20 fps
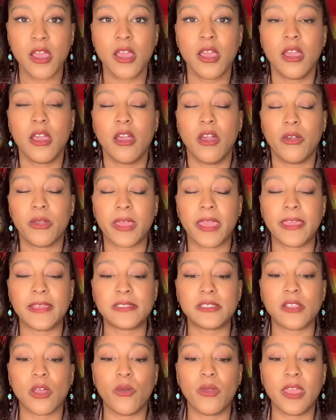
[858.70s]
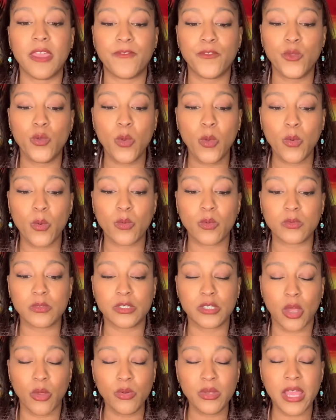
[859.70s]
Okay, so if you
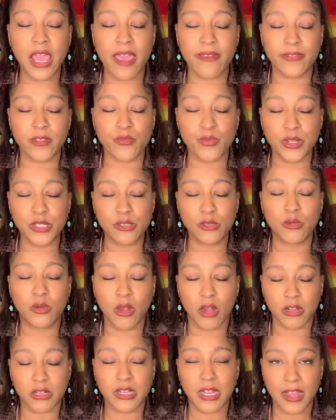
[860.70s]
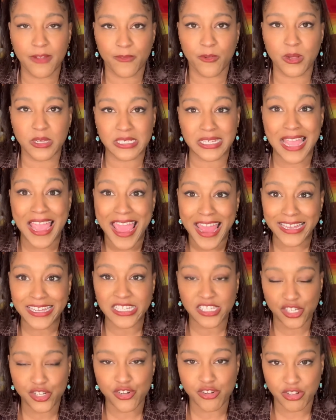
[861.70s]
don't have the rental car coverage added
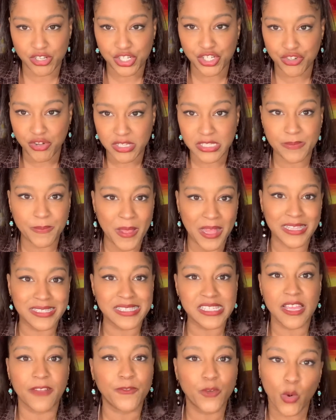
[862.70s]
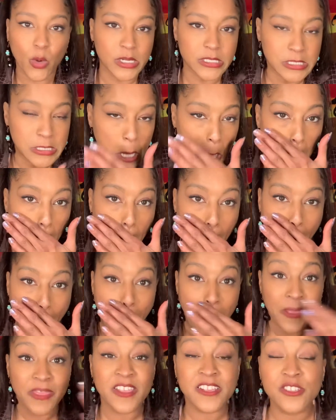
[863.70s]
to your insurance policy, of course, no,
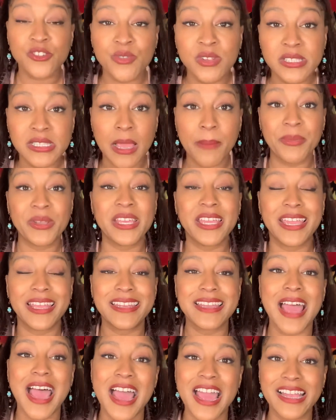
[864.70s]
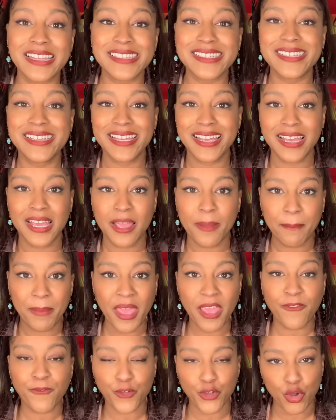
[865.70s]
the insurance company cannot
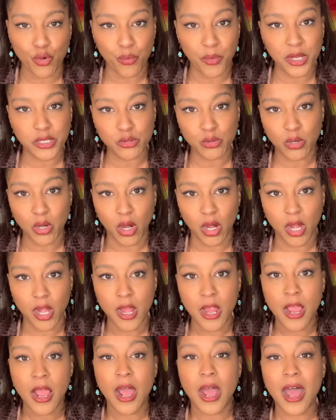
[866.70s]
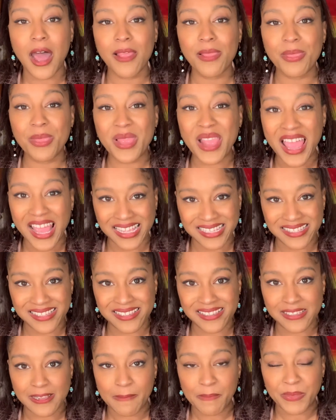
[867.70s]
pay for your rental car
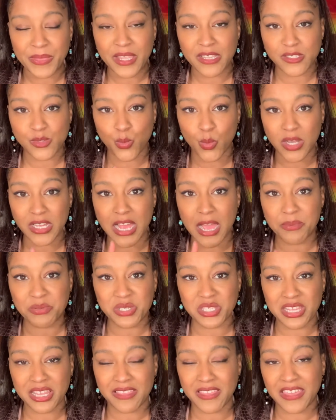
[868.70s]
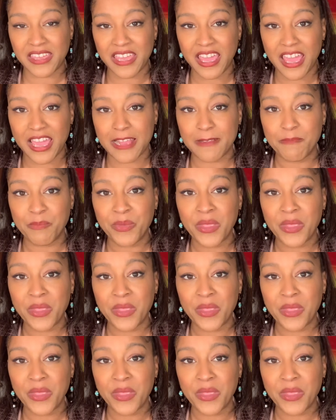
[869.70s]
unless there's one option that they can.